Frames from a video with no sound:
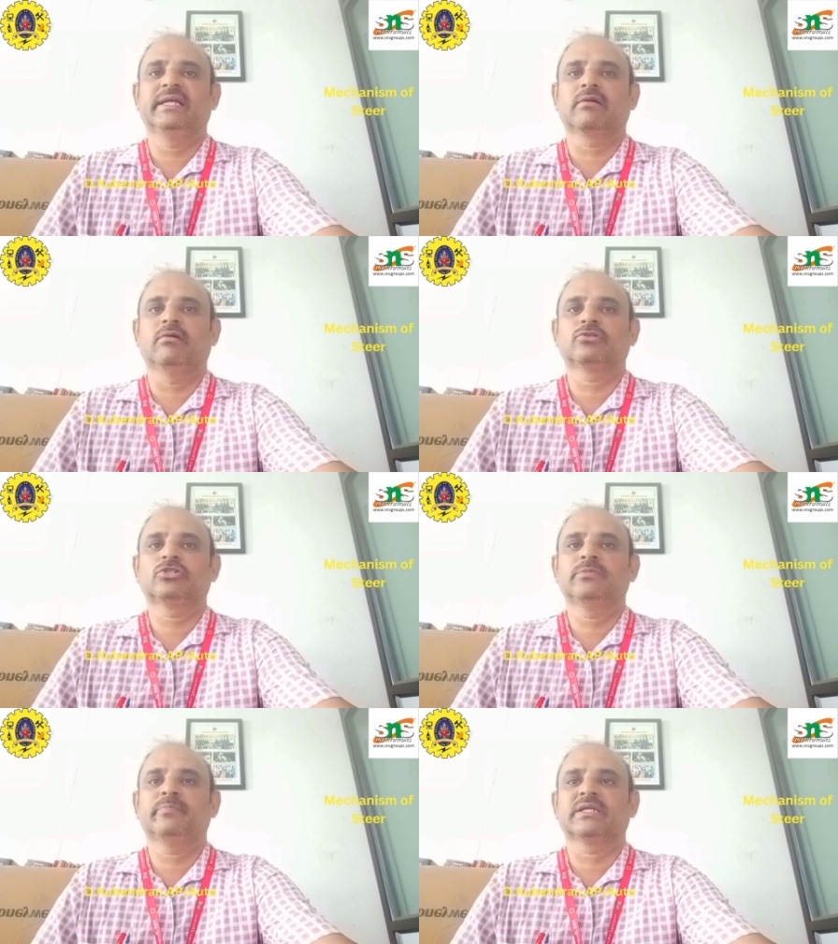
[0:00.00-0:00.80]
a
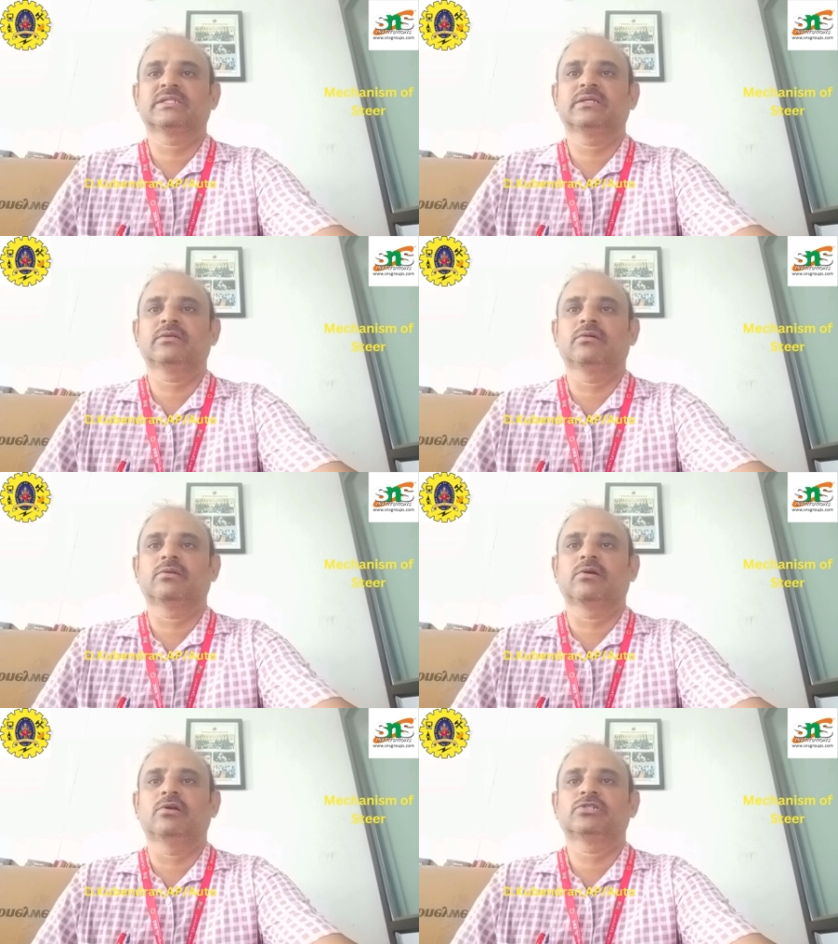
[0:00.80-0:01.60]
constant pressure or
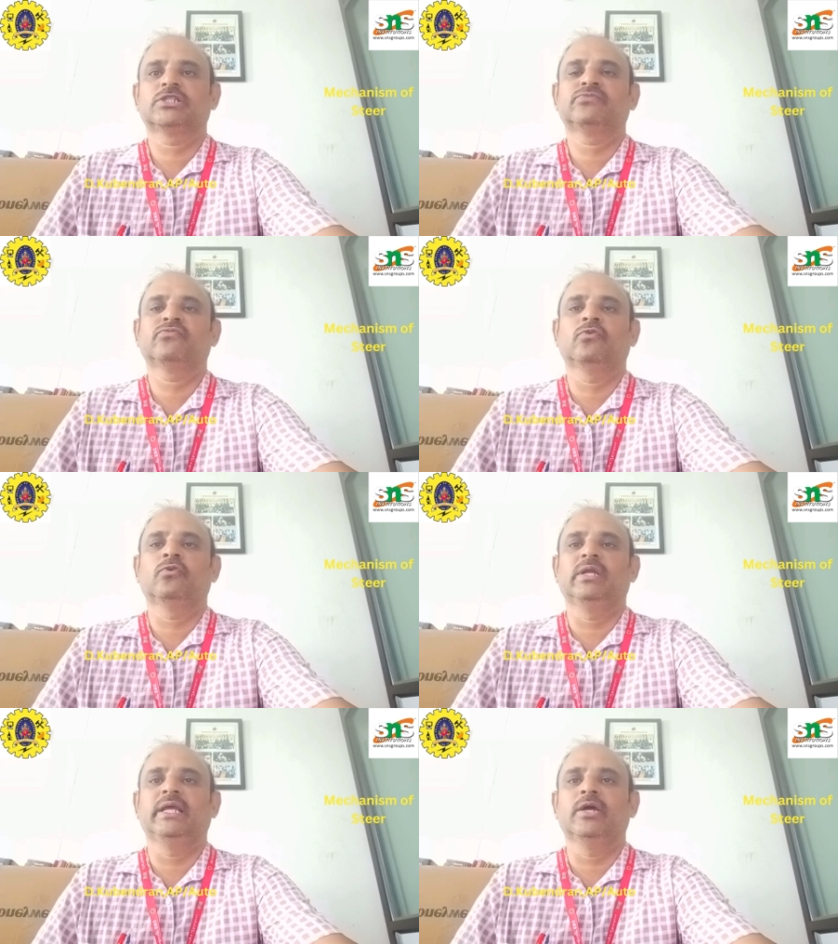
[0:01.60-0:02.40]
constant flow
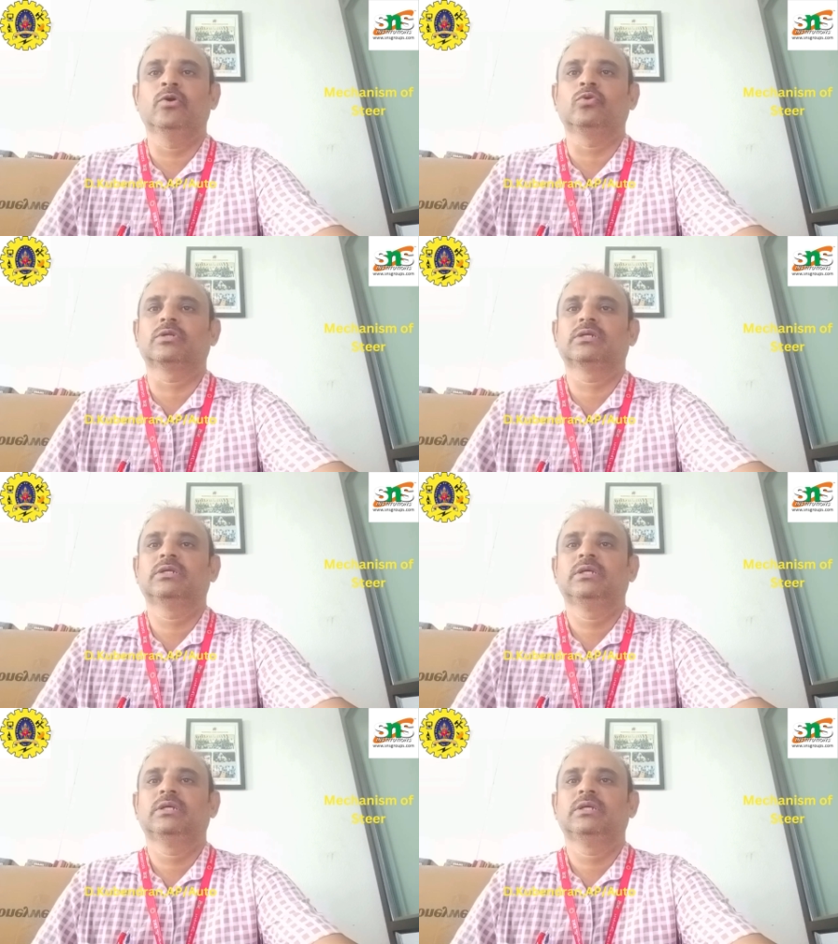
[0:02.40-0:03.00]
layout.